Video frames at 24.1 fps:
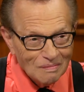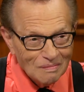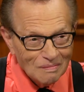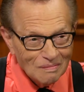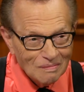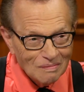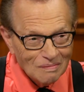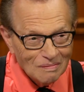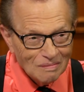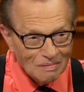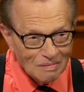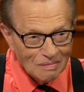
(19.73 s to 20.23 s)

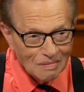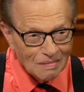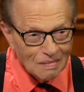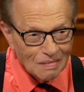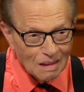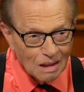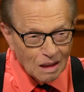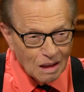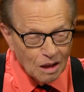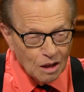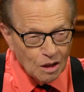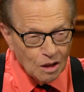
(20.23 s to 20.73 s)
behind me.
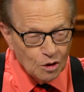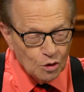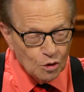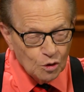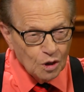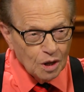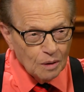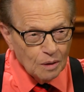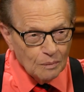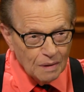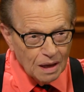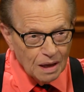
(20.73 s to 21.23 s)
So, do
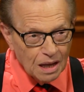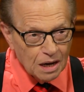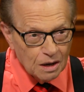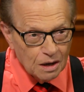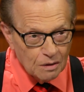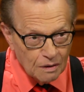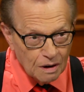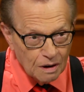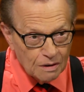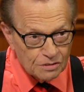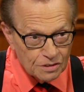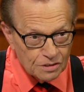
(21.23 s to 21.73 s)
you get mad at
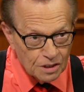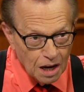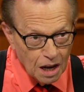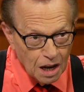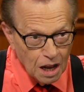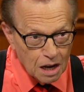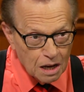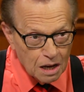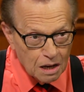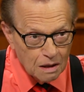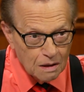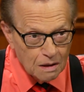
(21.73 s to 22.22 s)
refs a
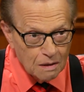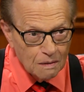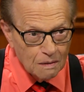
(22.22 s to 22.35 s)
lot?